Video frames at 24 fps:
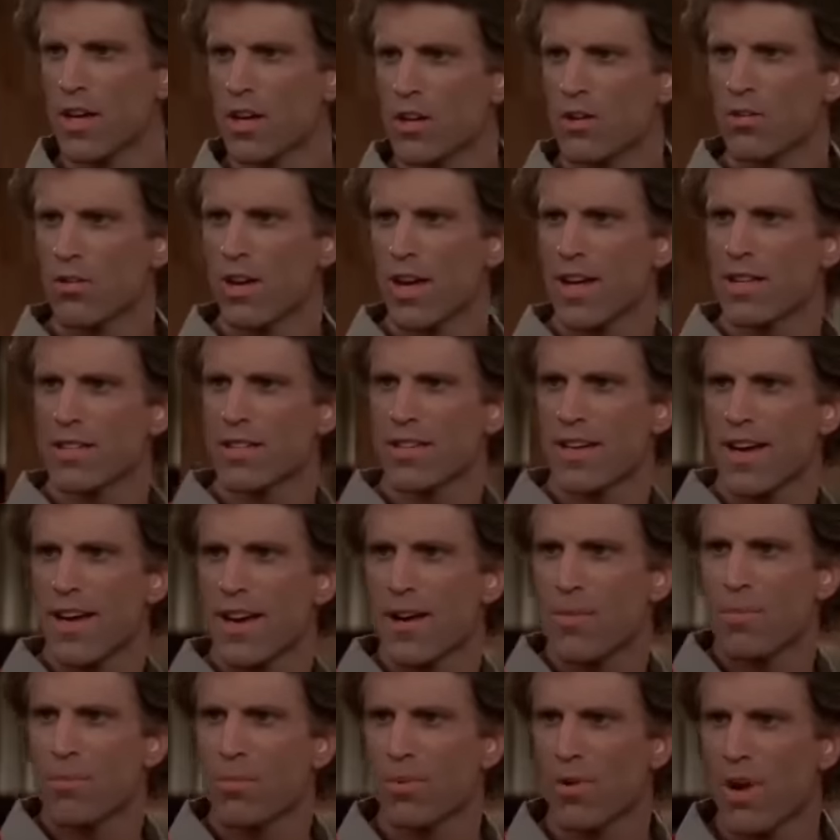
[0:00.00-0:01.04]
creates
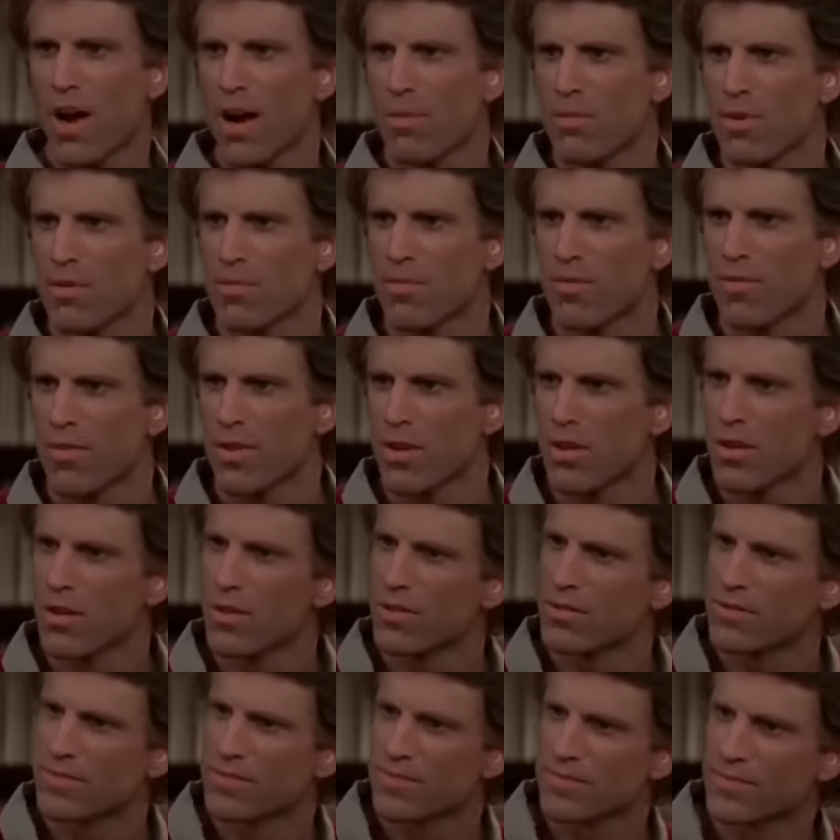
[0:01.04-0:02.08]
kind of problem for you.